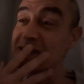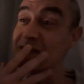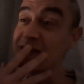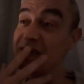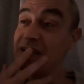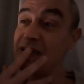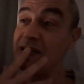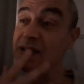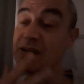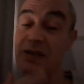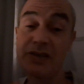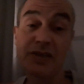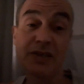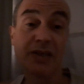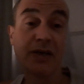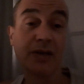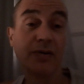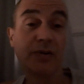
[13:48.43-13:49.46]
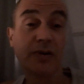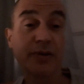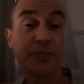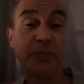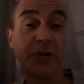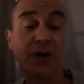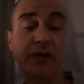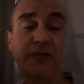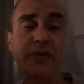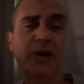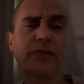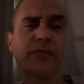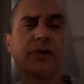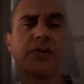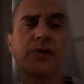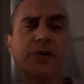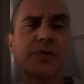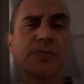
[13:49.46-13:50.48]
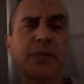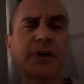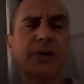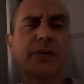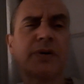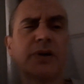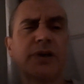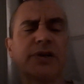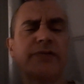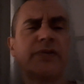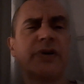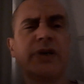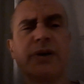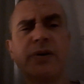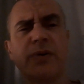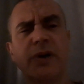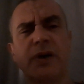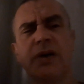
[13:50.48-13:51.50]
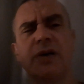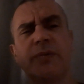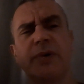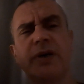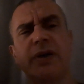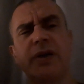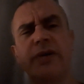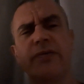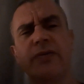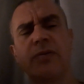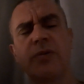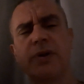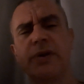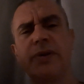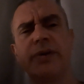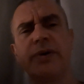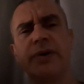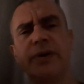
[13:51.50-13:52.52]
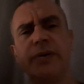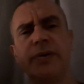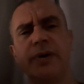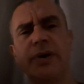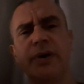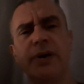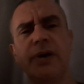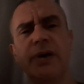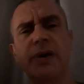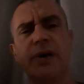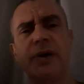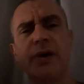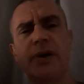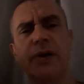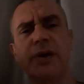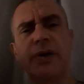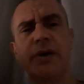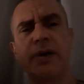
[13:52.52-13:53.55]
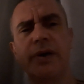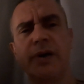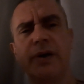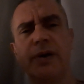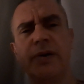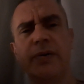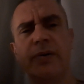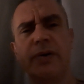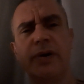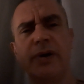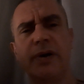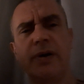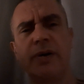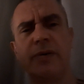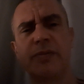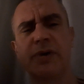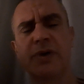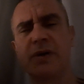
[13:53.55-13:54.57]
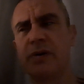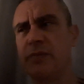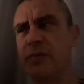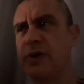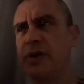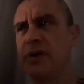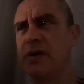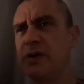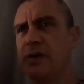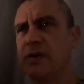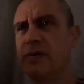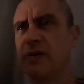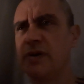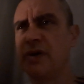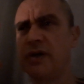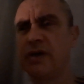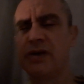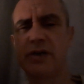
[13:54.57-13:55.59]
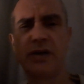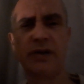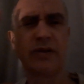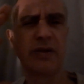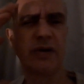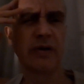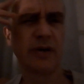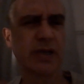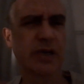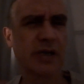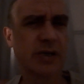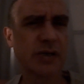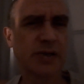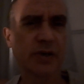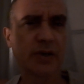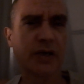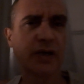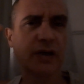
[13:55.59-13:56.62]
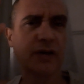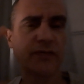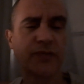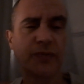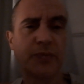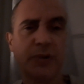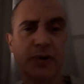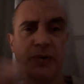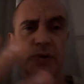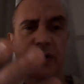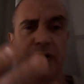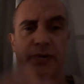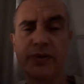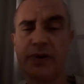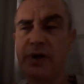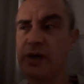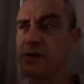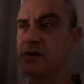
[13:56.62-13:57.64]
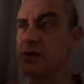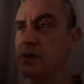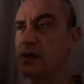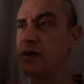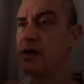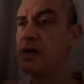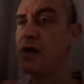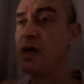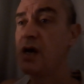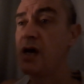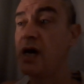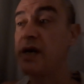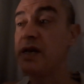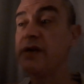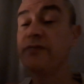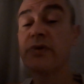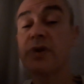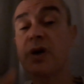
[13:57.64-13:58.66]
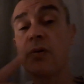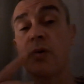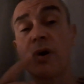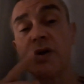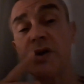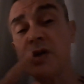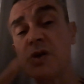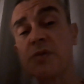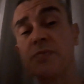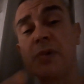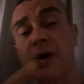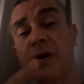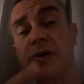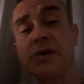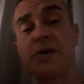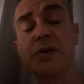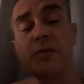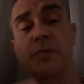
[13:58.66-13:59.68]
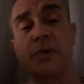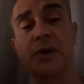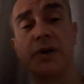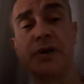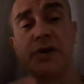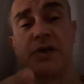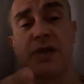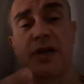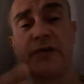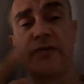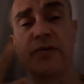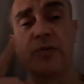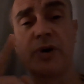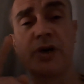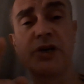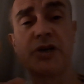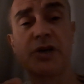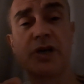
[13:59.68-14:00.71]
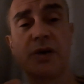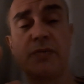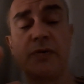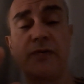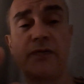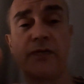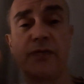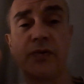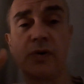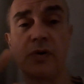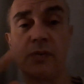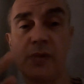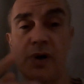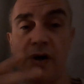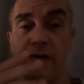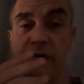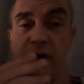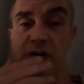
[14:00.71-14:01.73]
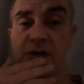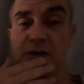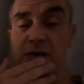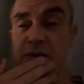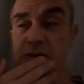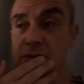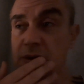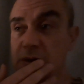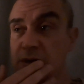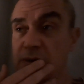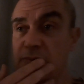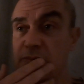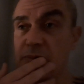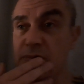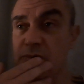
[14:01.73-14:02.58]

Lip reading: Yeah, so, but I've never used my knowledge for ill harm, and I never would do. You know, it's like the ideas that I have for building things, like, and even though I despise the police in every way, shape and form, I've actually, a